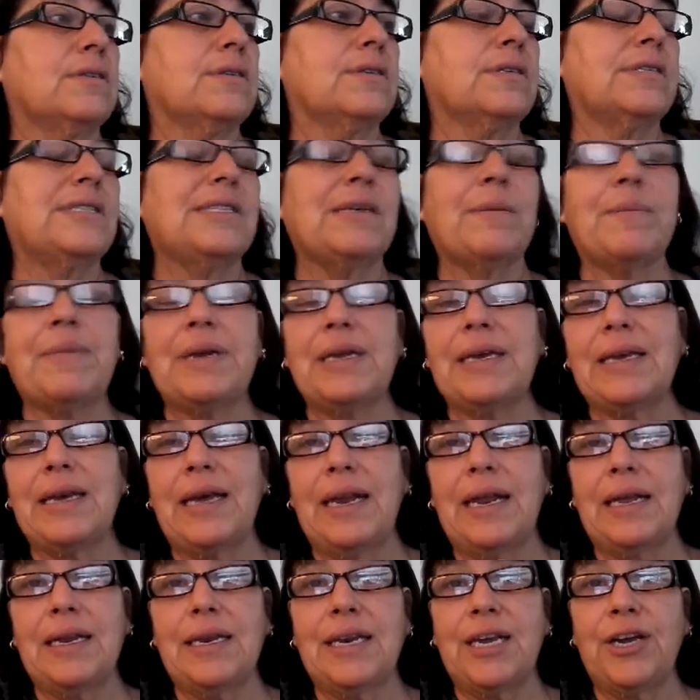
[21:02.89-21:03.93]
somebody
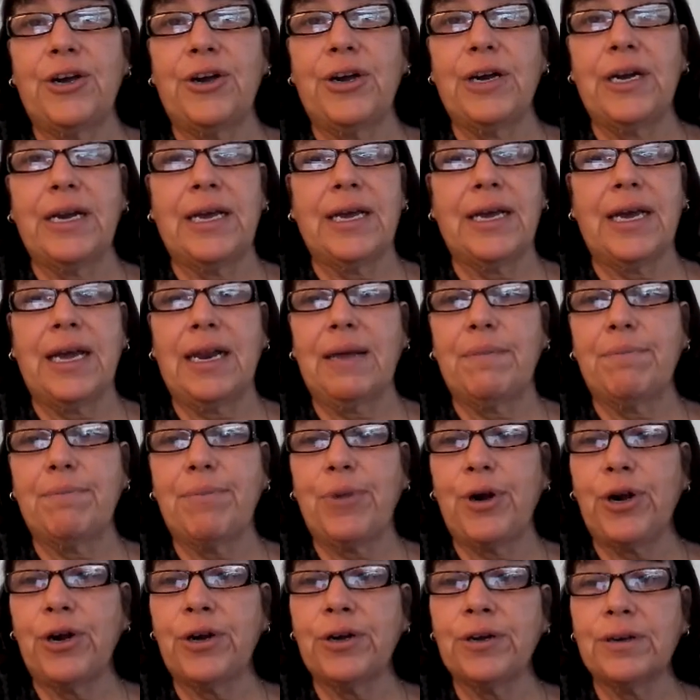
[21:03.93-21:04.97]
getting near it and getting
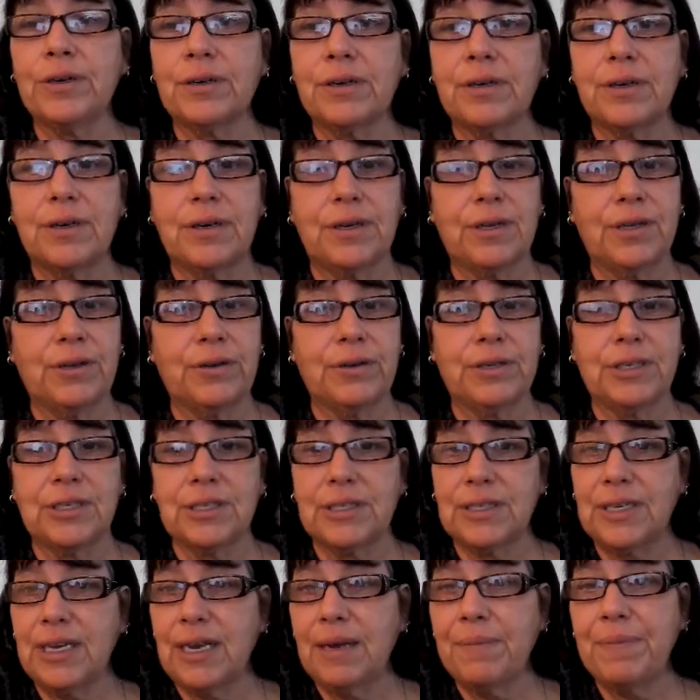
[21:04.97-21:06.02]
burnt, you can
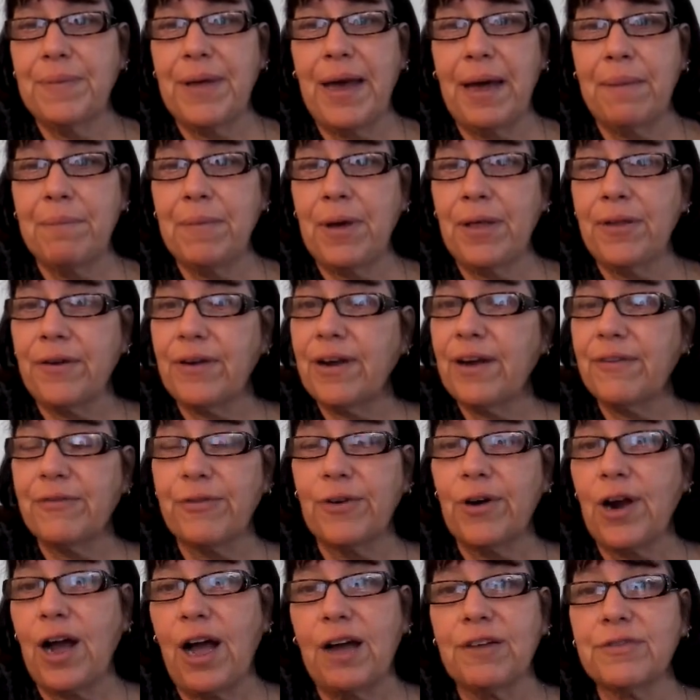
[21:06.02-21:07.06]
just keep that mother
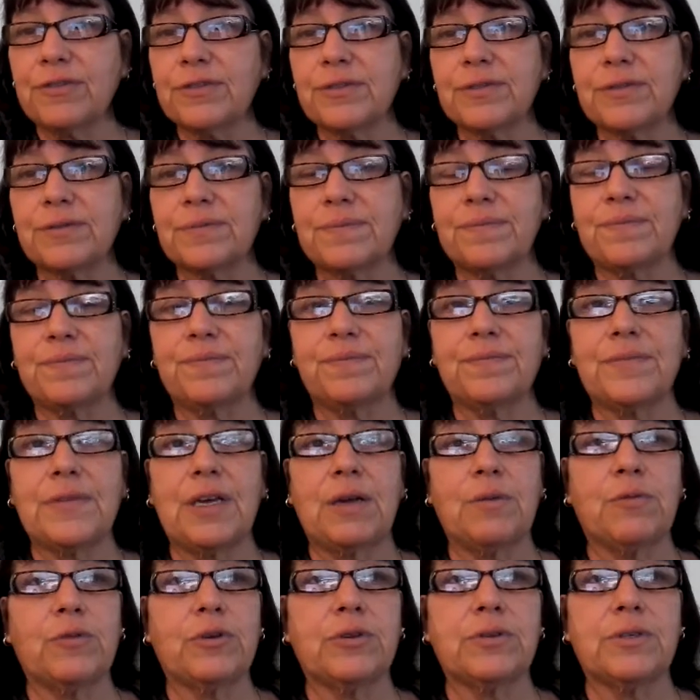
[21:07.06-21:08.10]
effer off,
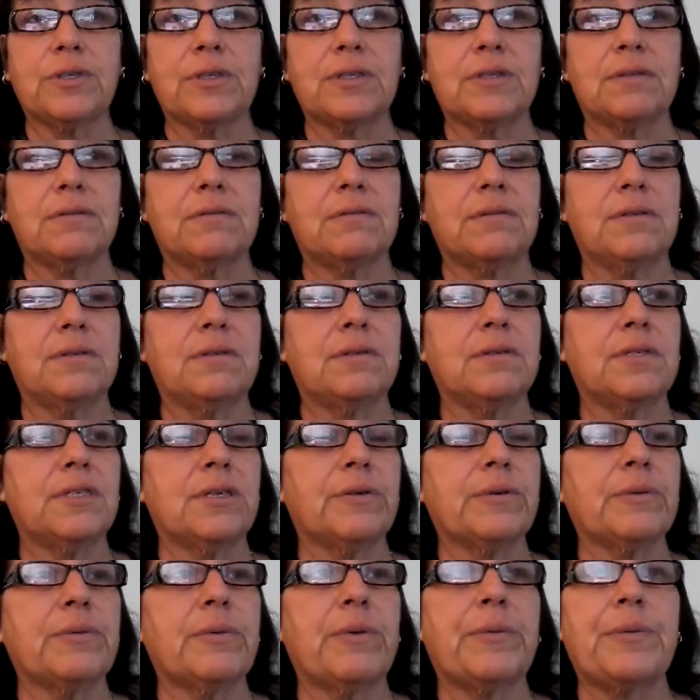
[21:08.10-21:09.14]
and we'll just
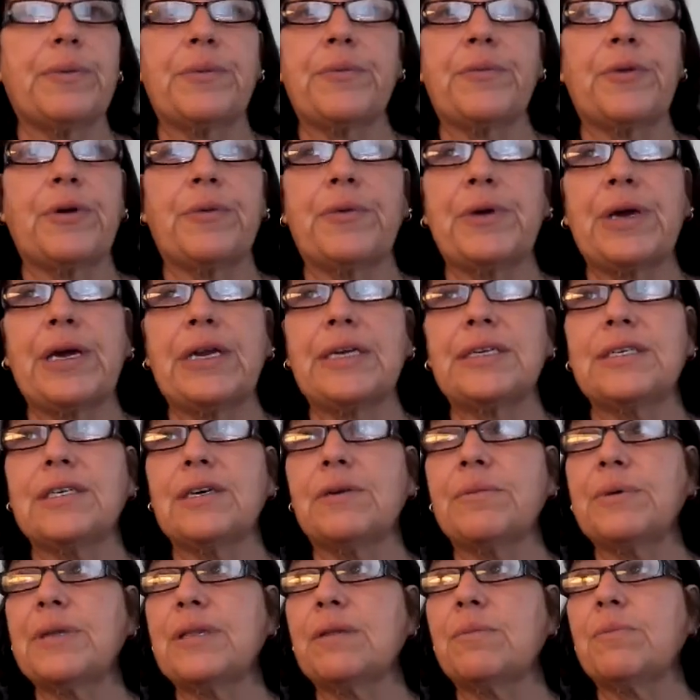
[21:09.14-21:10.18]
deal with what we got to
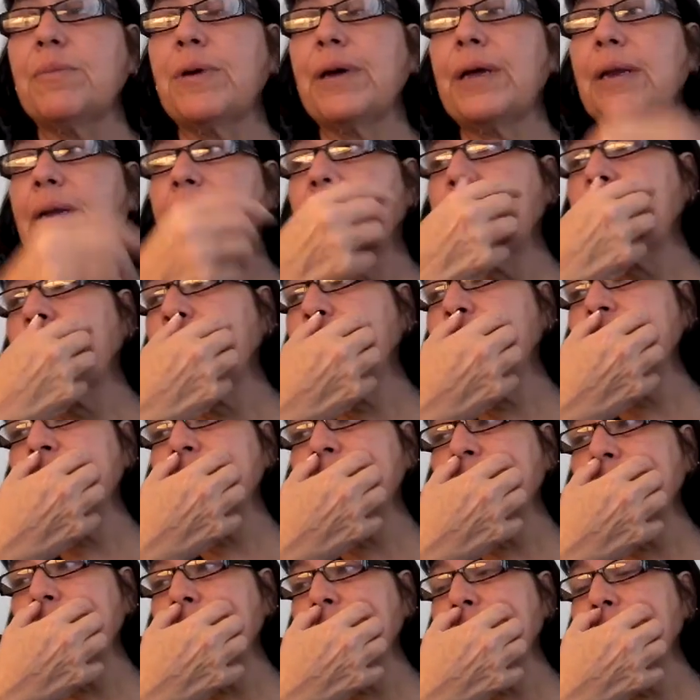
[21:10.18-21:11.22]
deal with. But
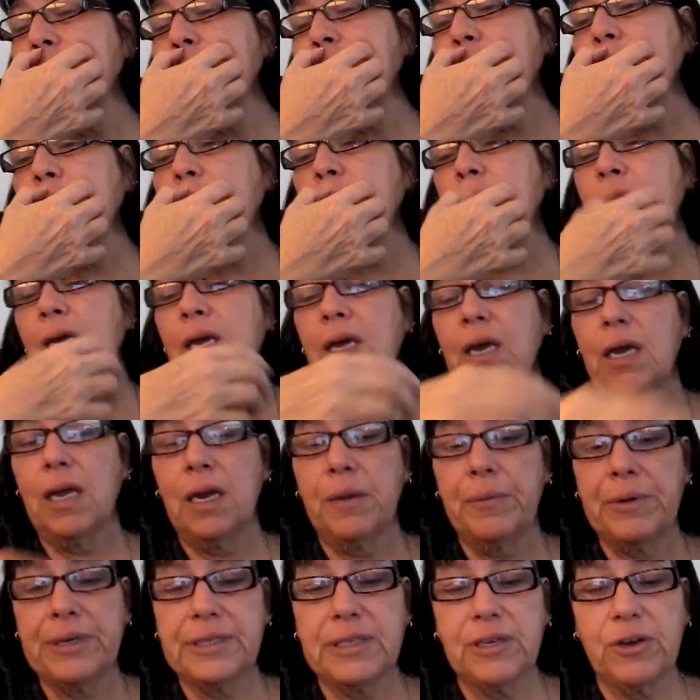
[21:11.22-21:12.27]

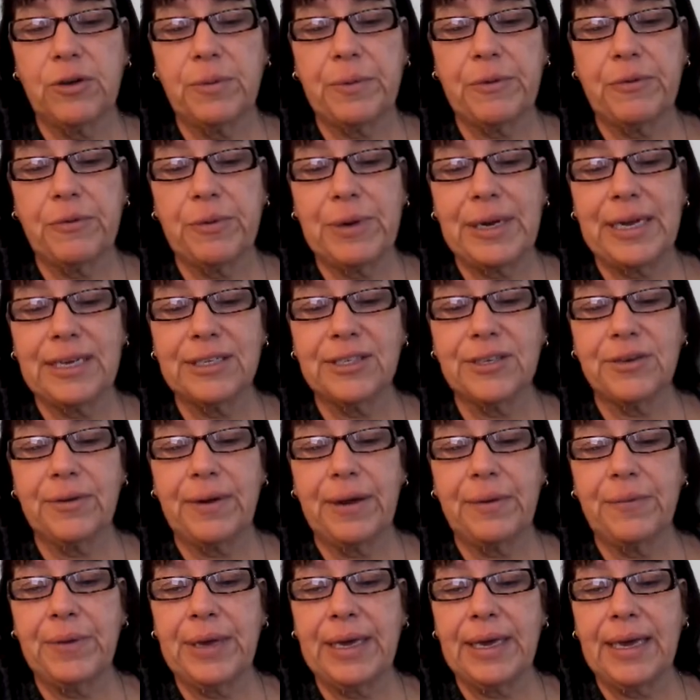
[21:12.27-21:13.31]
anyways, I hope everybody has a
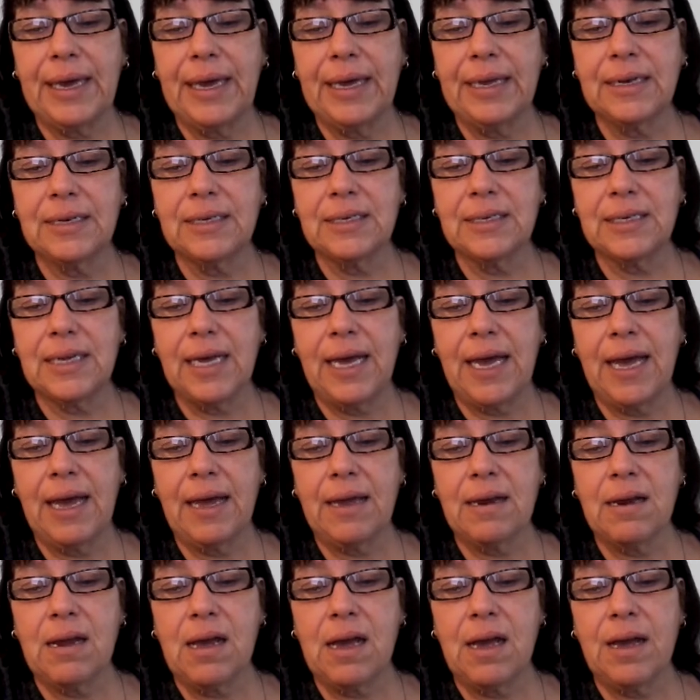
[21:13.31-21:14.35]
great weekend,
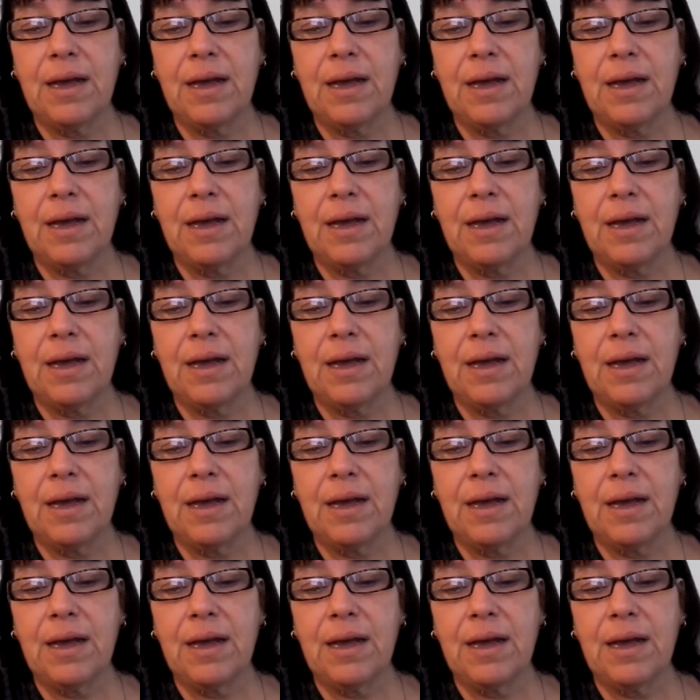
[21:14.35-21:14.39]
and